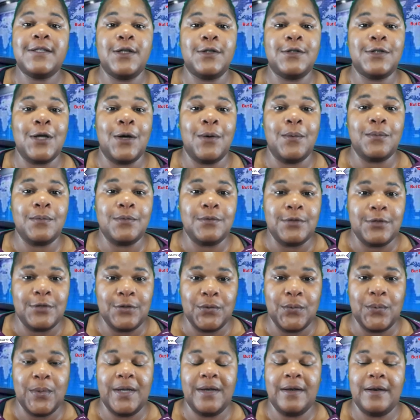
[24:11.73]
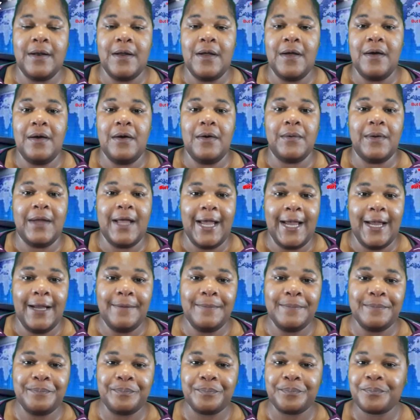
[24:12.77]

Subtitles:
So don't do it. Okay?